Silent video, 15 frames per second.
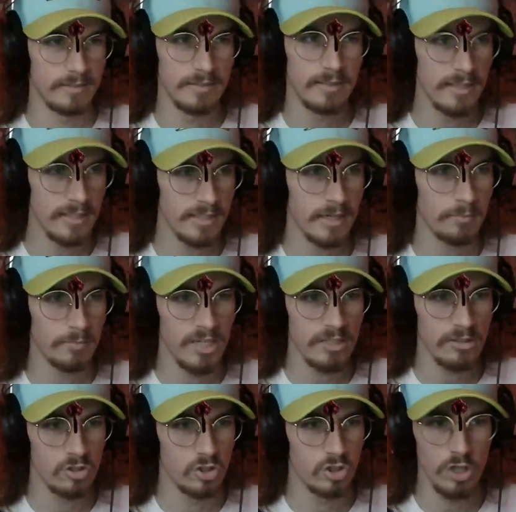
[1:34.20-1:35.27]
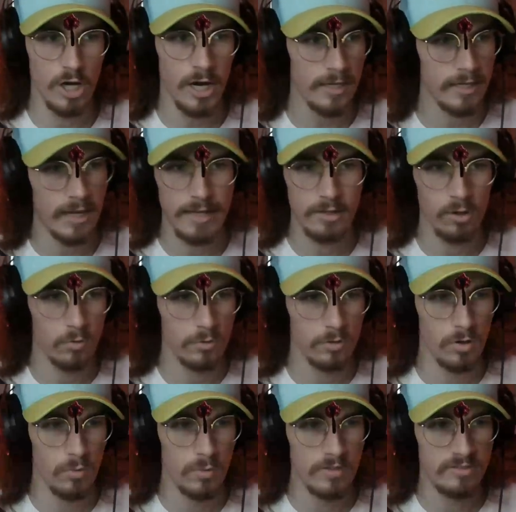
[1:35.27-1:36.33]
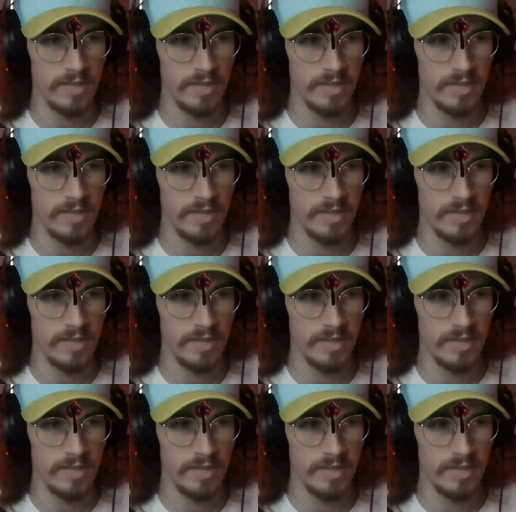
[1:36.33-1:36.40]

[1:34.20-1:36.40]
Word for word: think I'm getting shot. I don't know what's